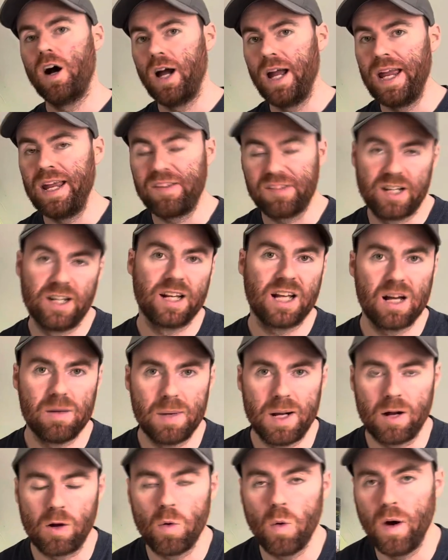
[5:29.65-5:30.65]
It's going to come
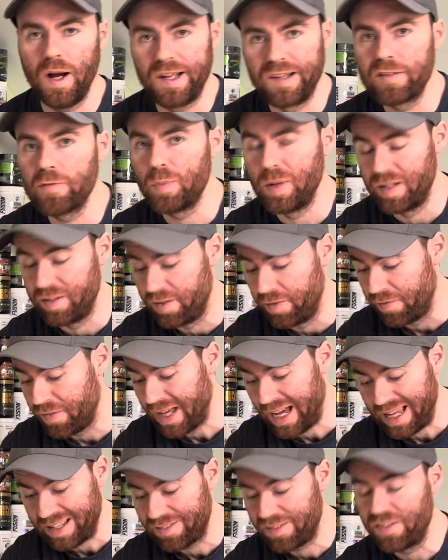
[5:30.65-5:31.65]
out quite expensive.
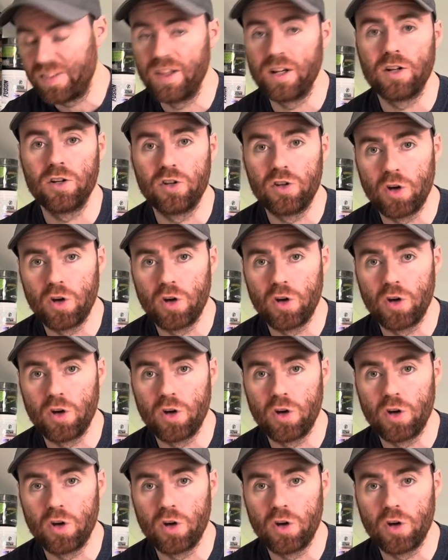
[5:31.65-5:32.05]
That's the